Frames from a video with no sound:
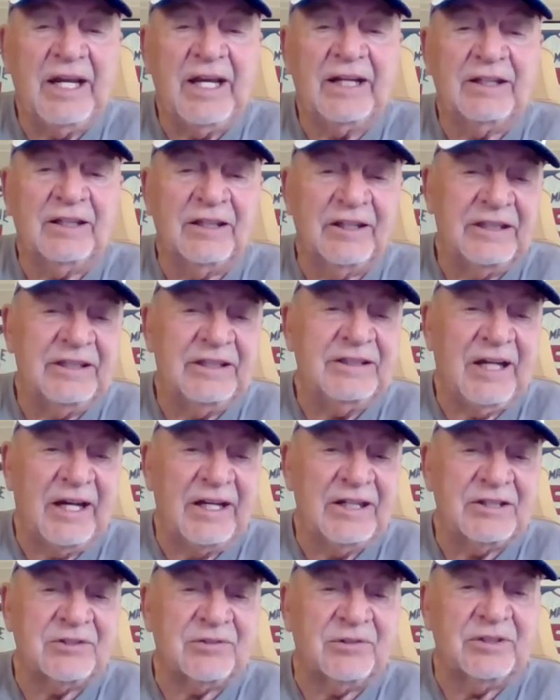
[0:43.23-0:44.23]
had Lenny
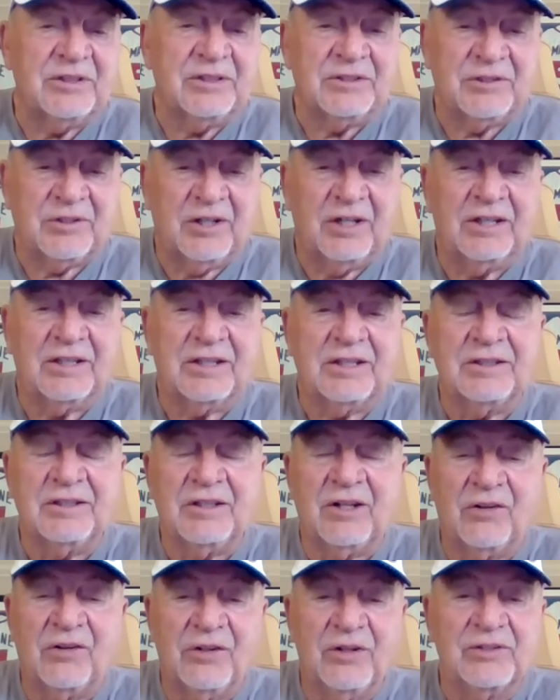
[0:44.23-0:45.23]
Dykstra and Kruk and
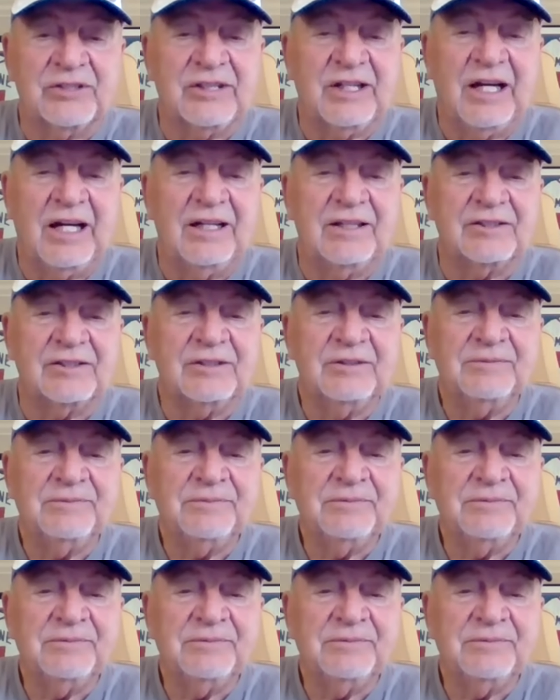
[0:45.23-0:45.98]
all those guys,